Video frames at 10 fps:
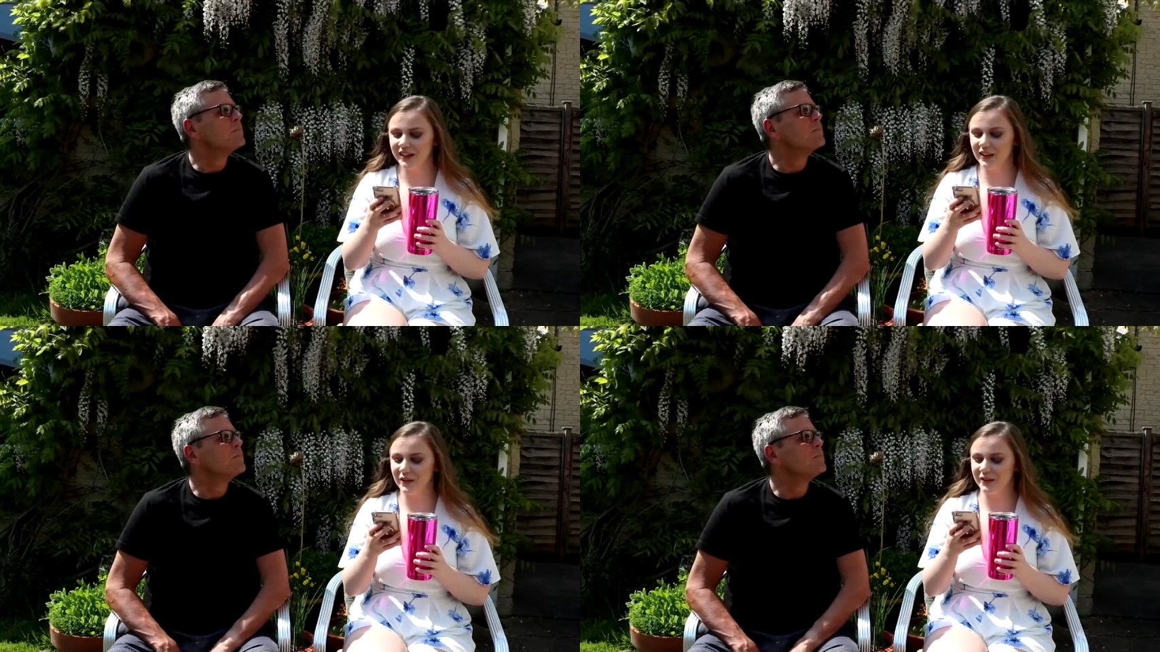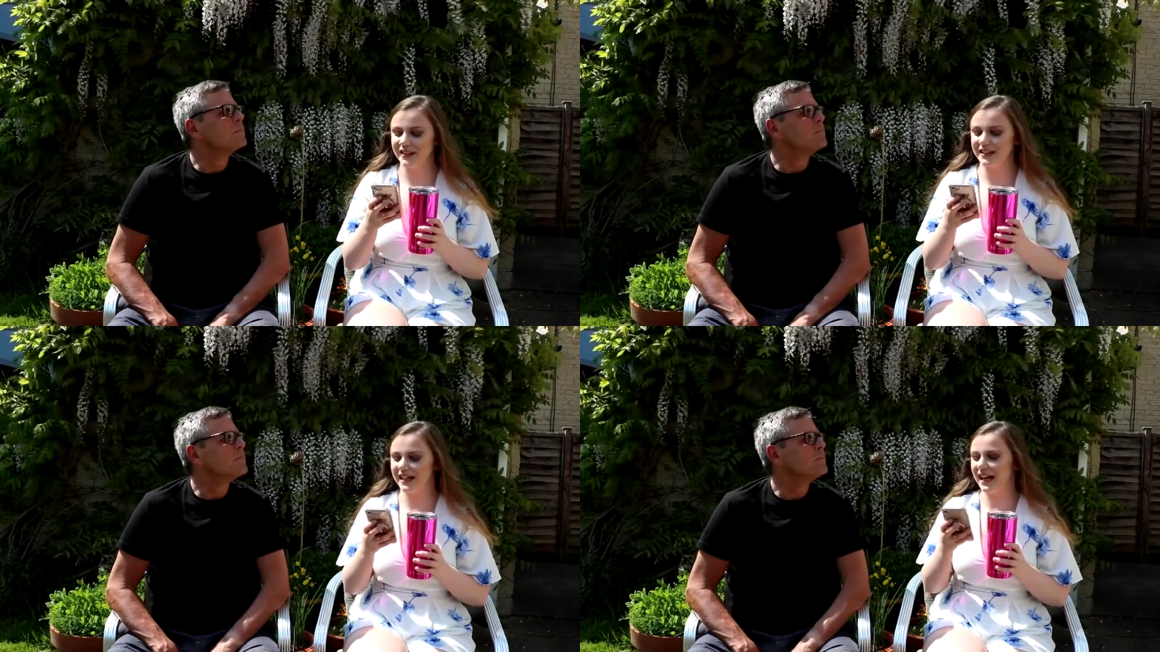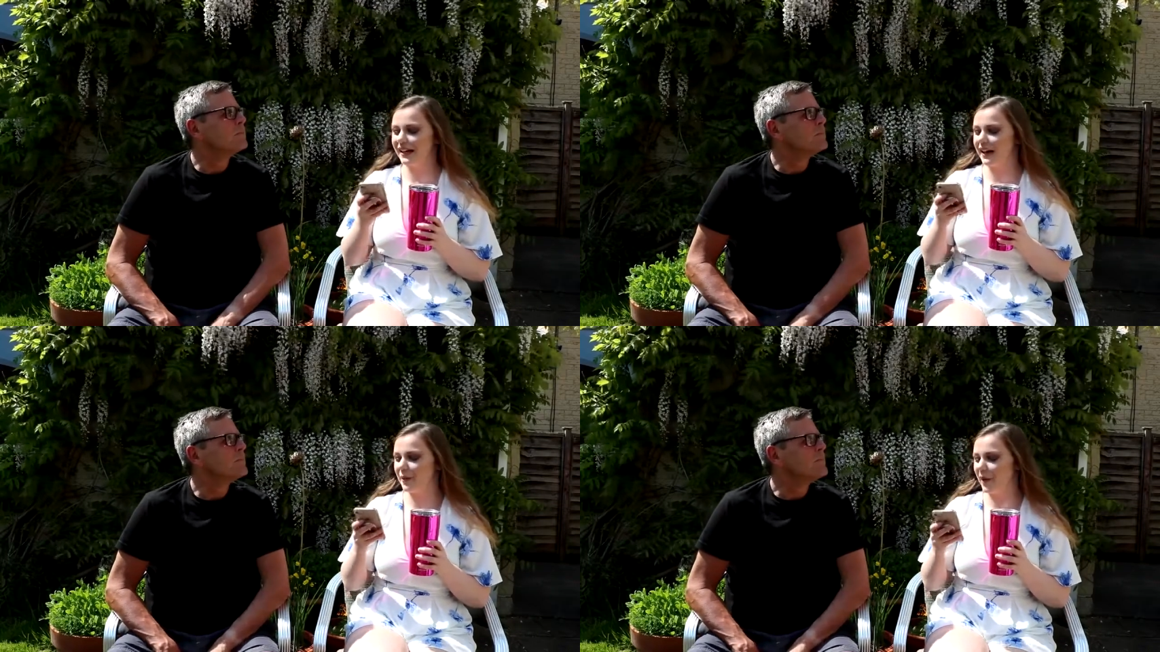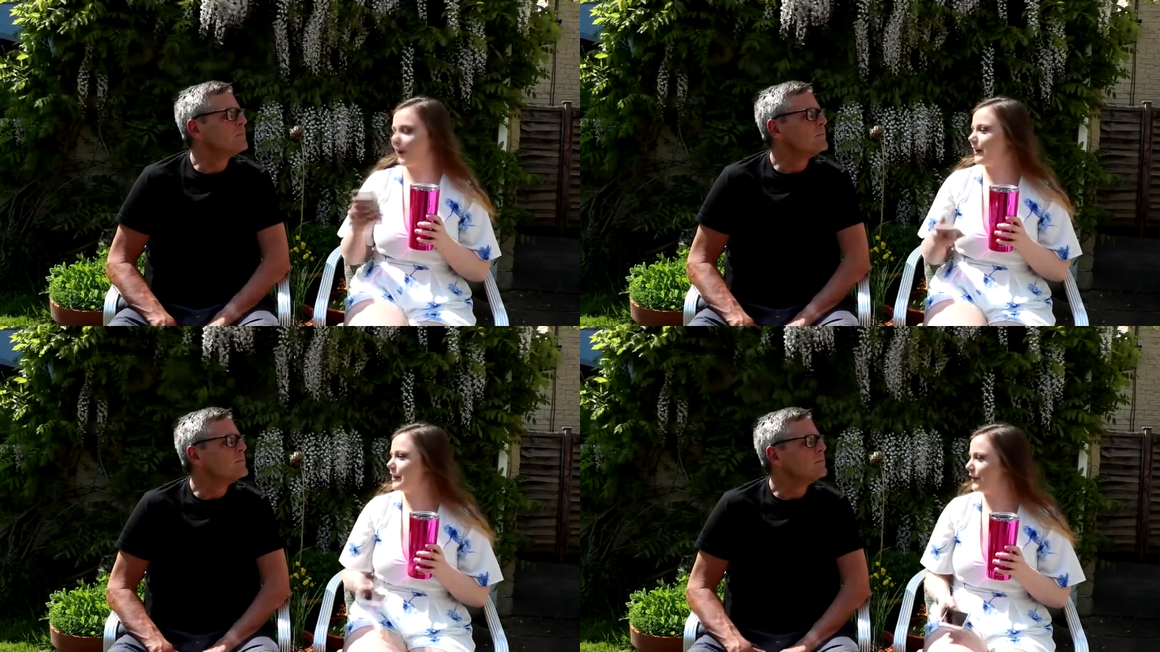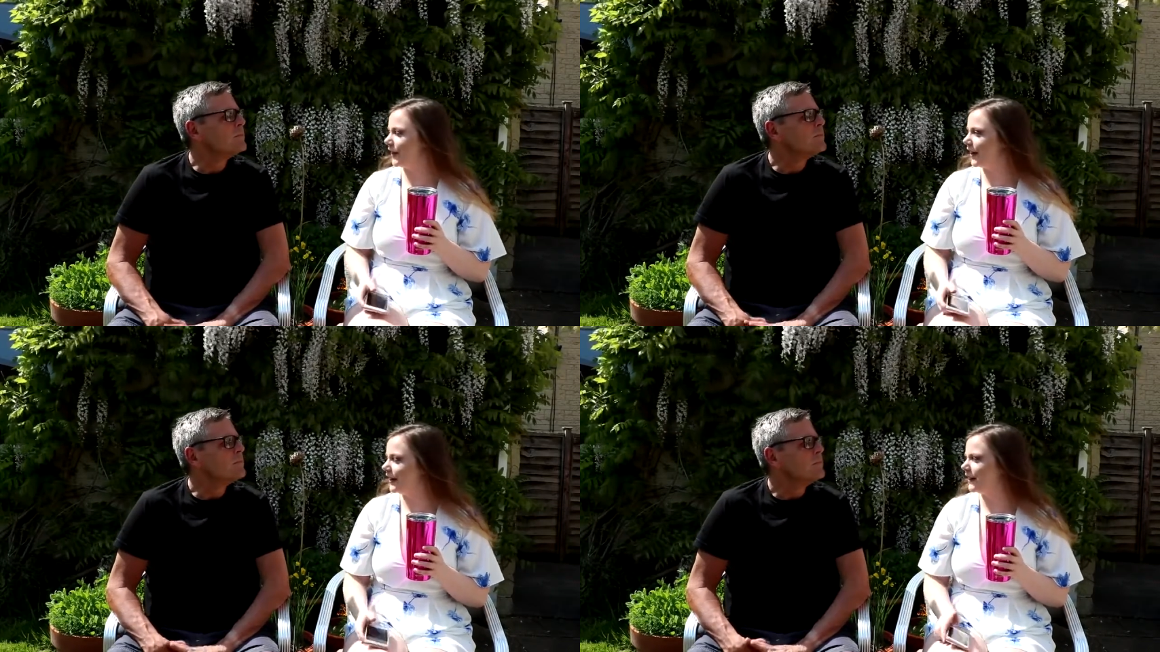Speaker 1: you dislike about each
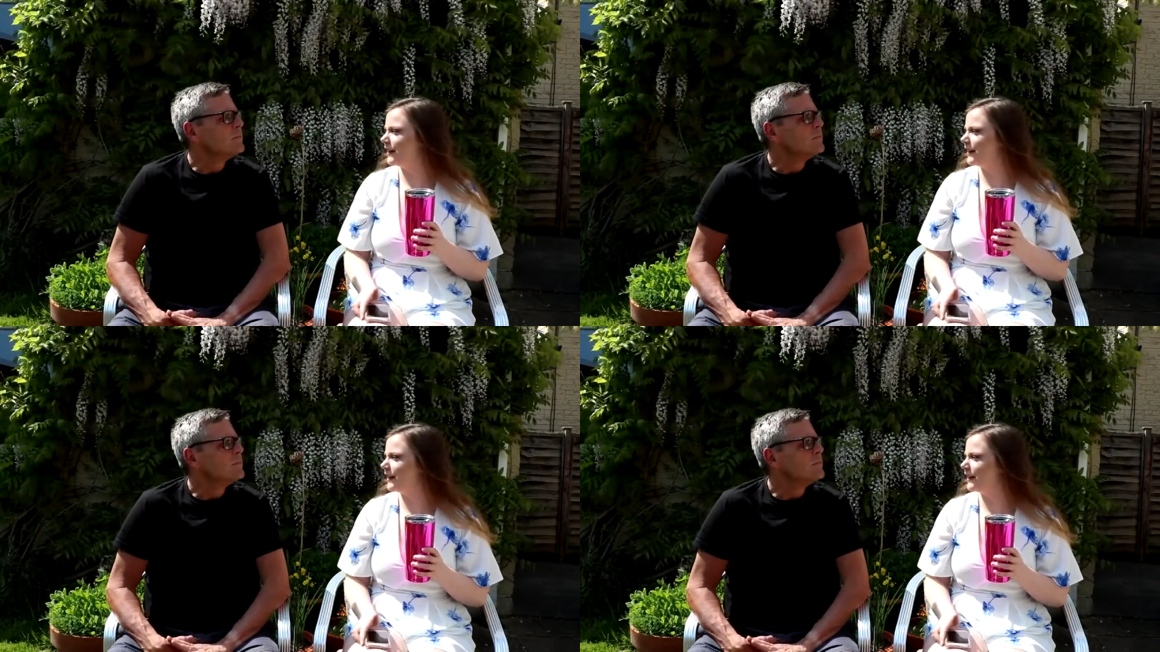other?